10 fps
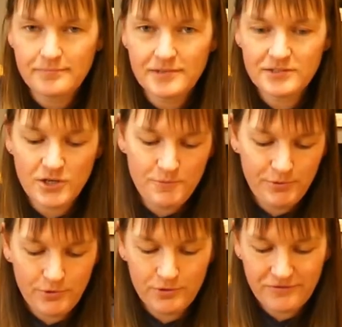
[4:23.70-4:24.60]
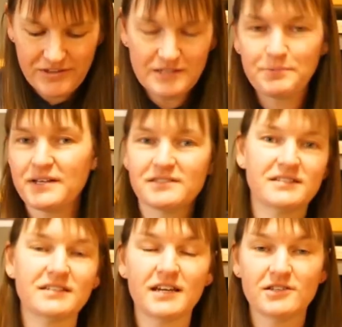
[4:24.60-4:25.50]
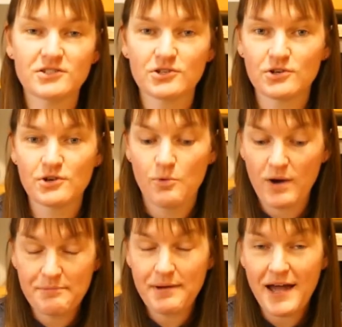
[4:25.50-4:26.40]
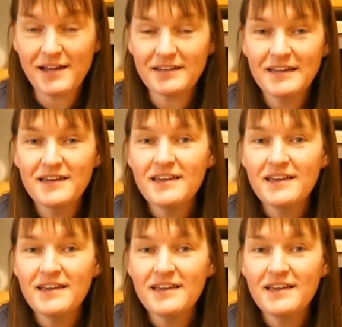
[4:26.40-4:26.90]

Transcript: So you put all of these plastics into one bag,